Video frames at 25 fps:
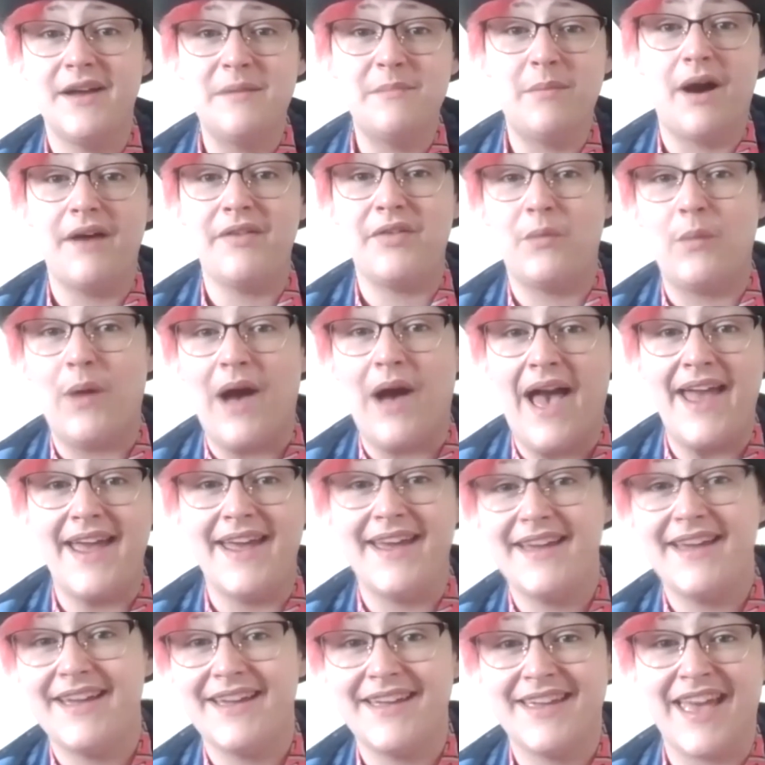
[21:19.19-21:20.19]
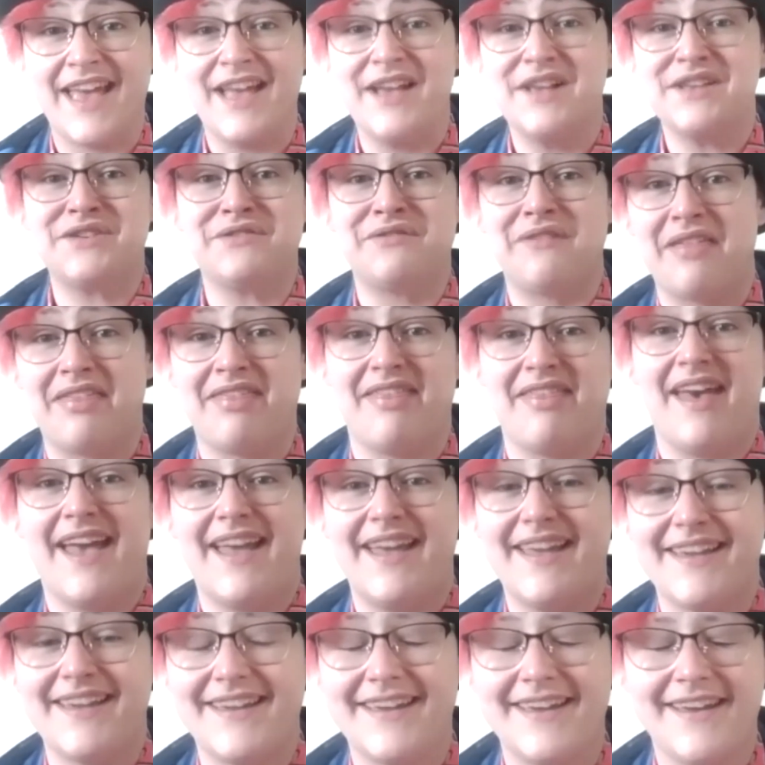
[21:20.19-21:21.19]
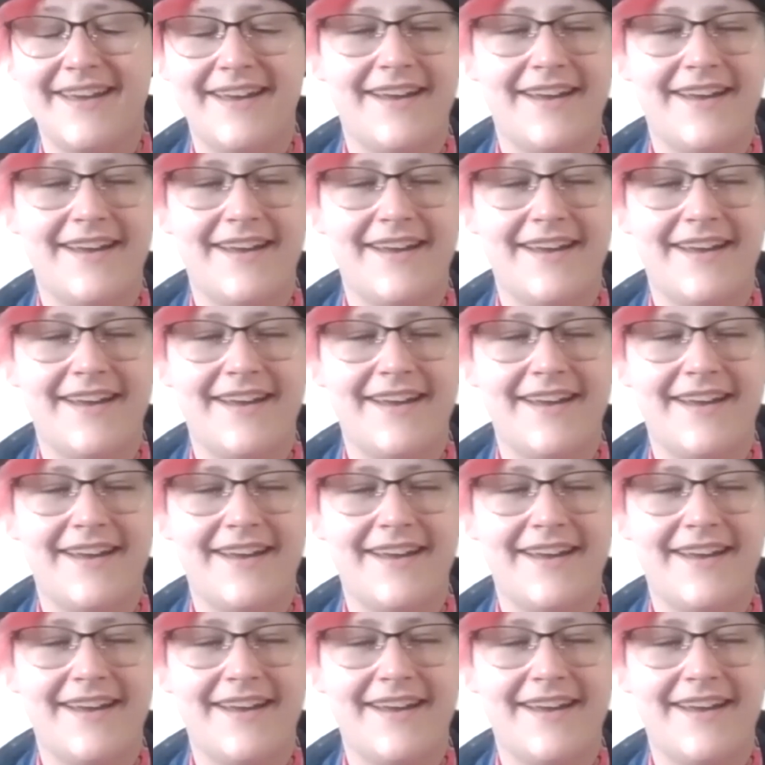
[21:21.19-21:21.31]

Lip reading: By the way, kings are a thing.